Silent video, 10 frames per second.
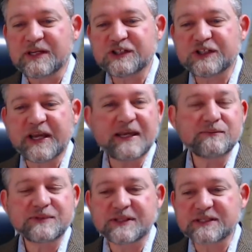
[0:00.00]

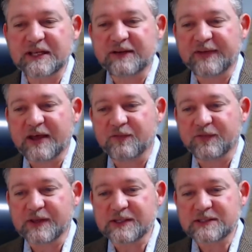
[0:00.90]
James the son of
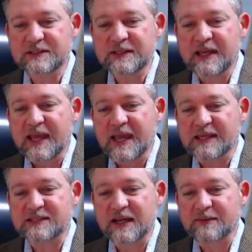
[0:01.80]
Alphaeus
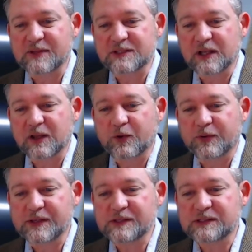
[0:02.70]
and Simon
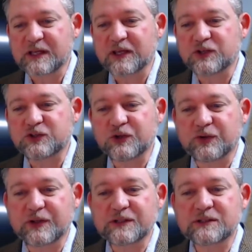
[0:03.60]
Zelotes and
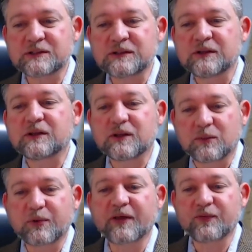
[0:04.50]
Judas the
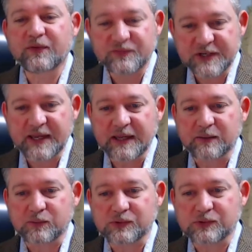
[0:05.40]
brother of
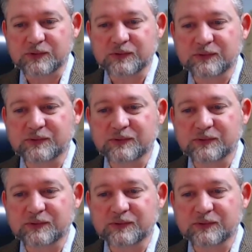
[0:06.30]
James.